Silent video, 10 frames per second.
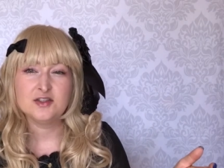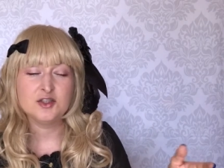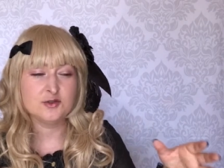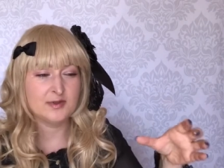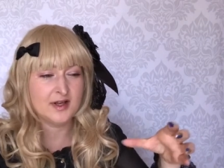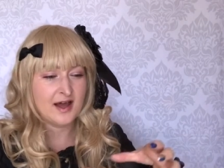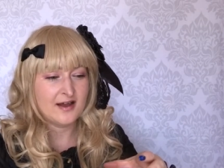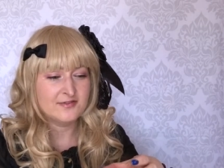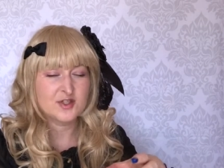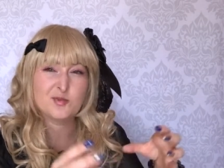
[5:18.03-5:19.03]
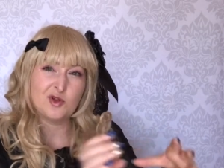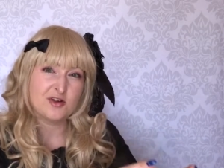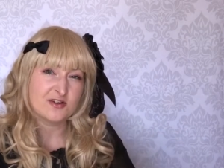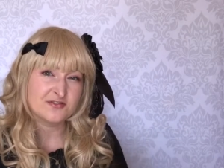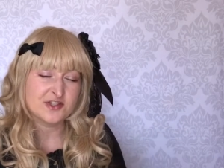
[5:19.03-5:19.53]
you will have small
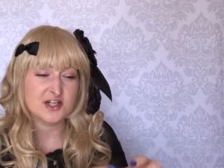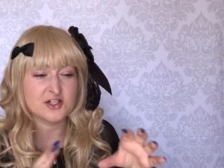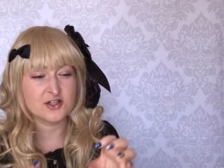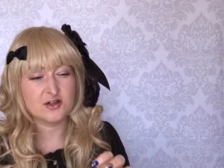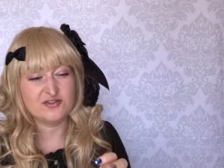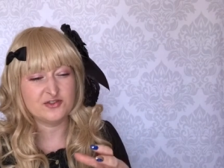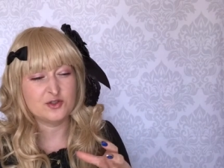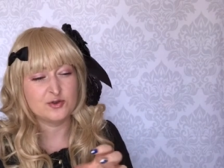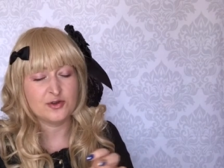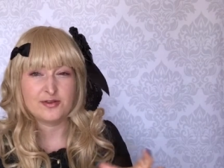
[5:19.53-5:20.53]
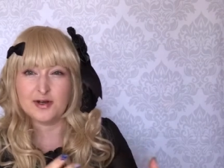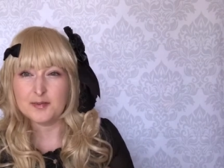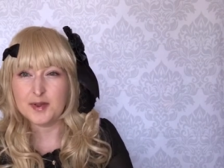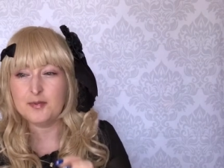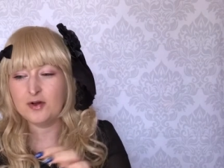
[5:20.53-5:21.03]
conversation of two or three
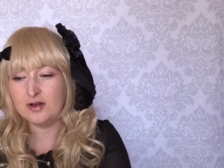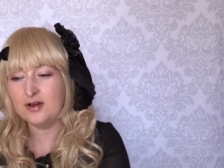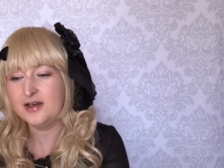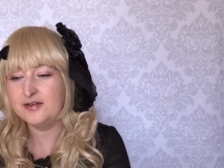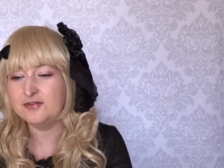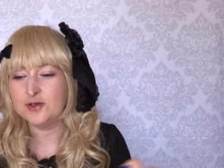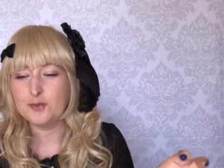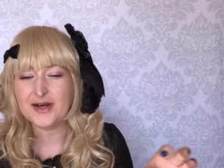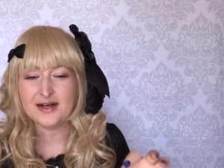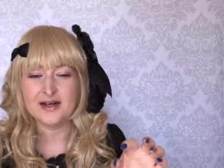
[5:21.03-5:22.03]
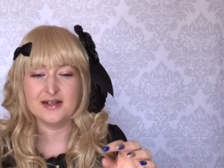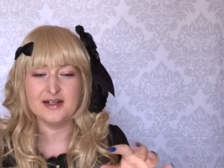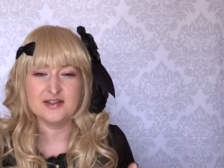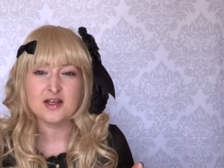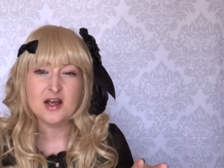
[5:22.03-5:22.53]
people everywhere, and
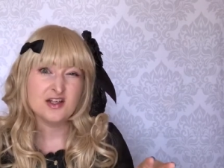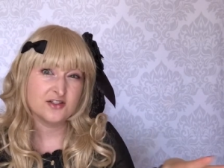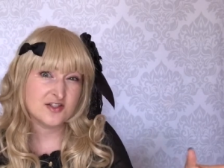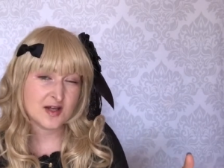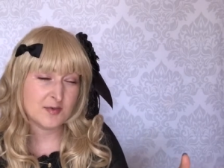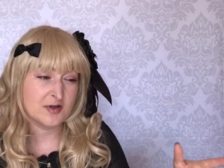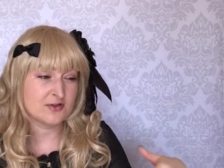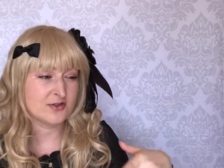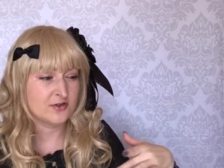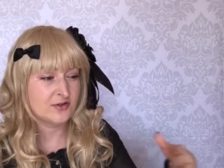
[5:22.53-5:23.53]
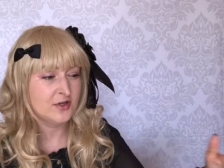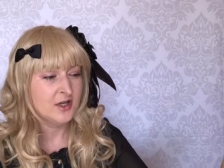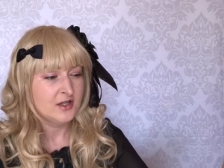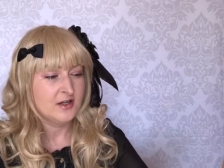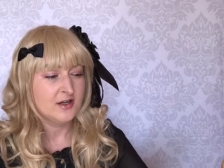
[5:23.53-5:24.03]
at the table also you
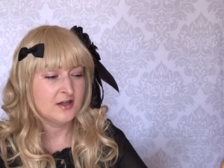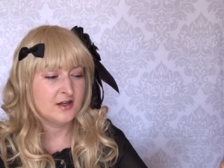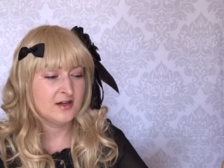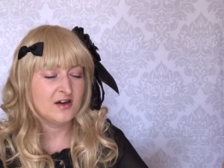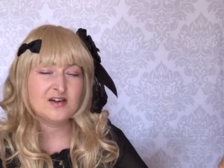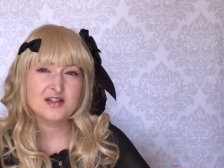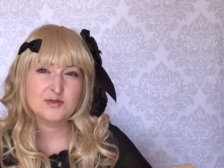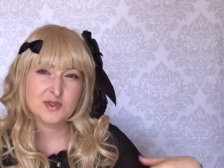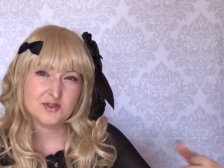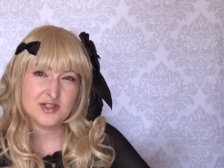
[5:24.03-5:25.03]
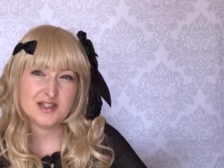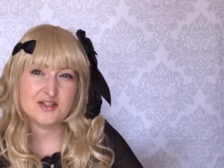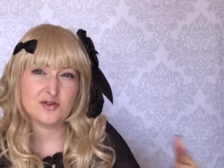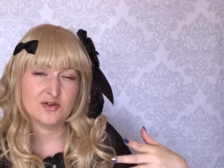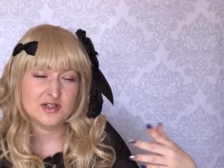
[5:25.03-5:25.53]
uh, on when you
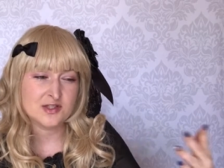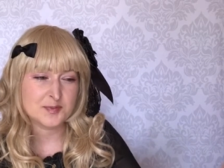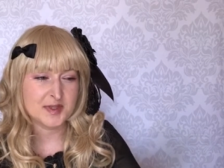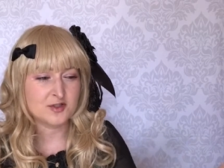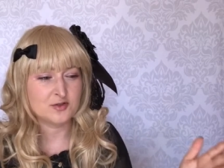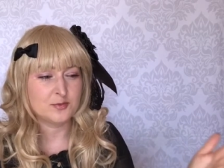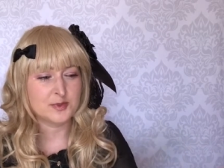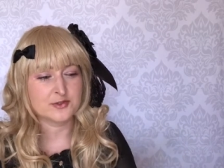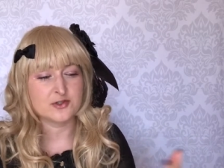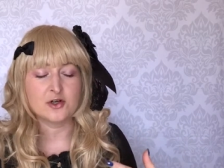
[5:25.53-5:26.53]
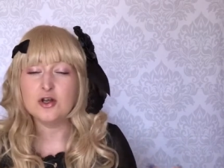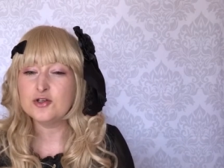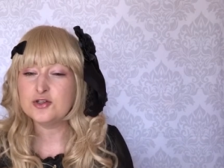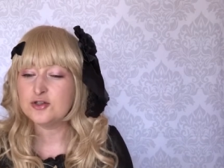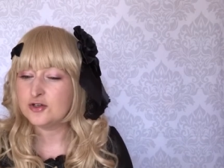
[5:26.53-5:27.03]
eat you only speak to the person
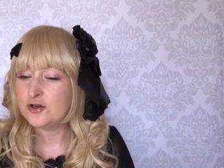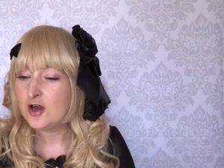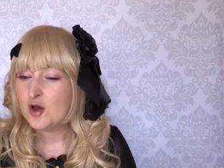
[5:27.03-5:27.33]
close to you.